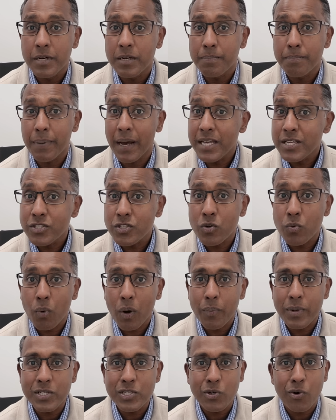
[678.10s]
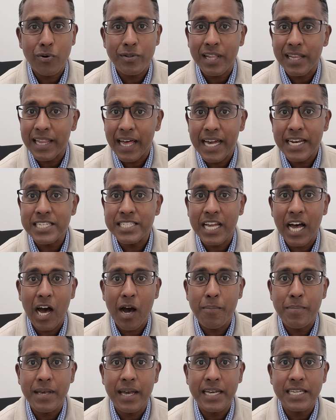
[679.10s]
but based on what we saw in the latest
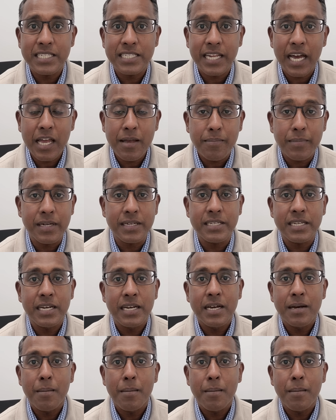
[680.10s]
RBA statement,